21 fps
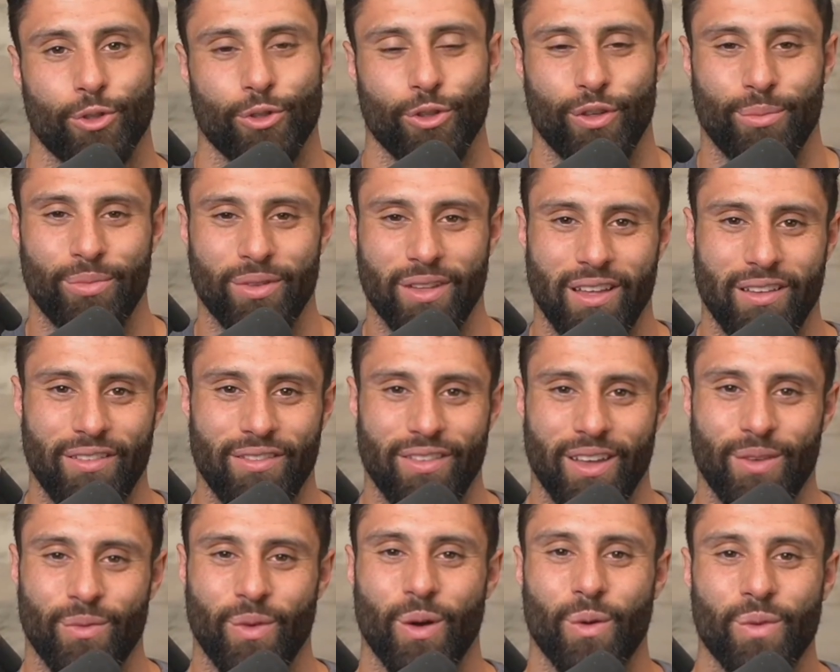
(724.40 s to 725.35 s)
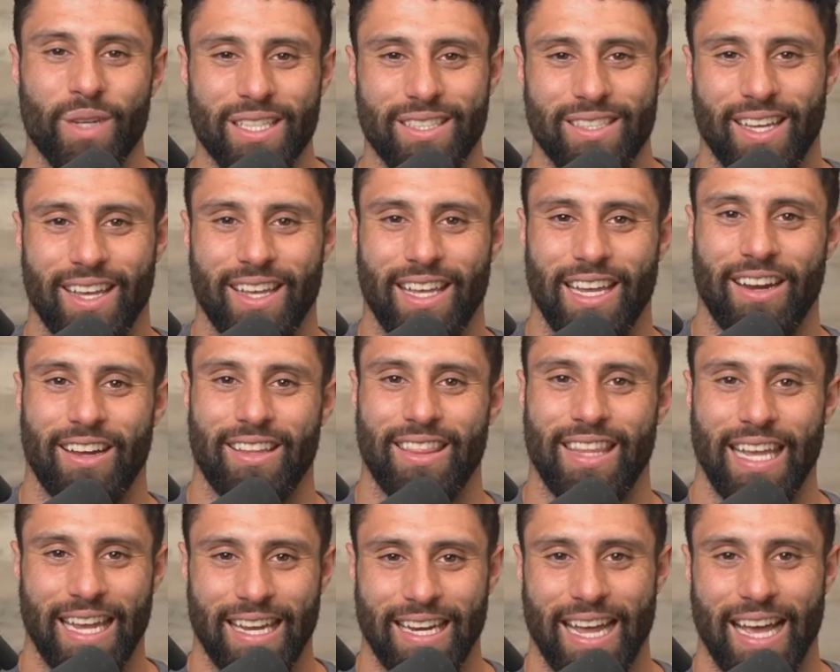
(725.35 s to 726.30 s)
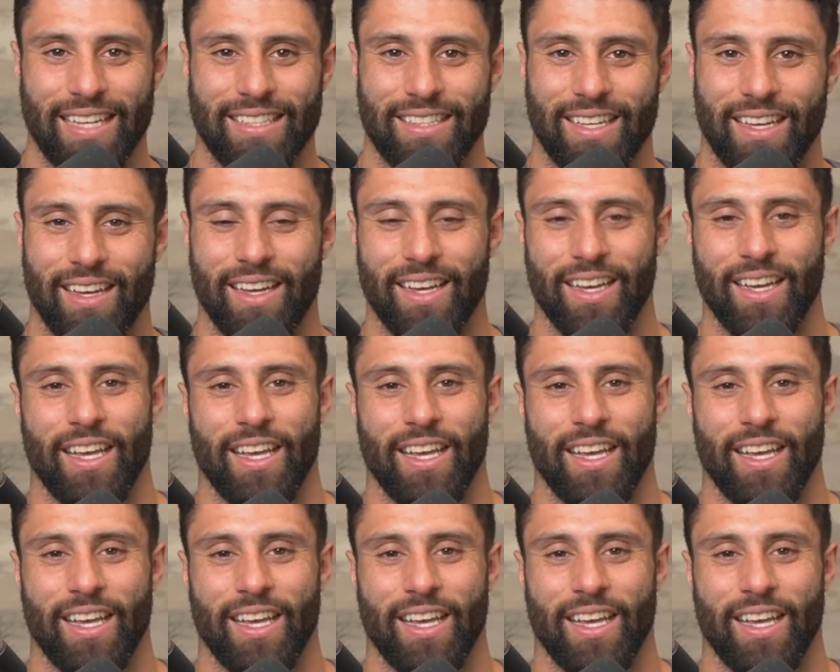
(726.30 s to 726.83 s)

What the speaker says: believe in what we say here at the And Asset.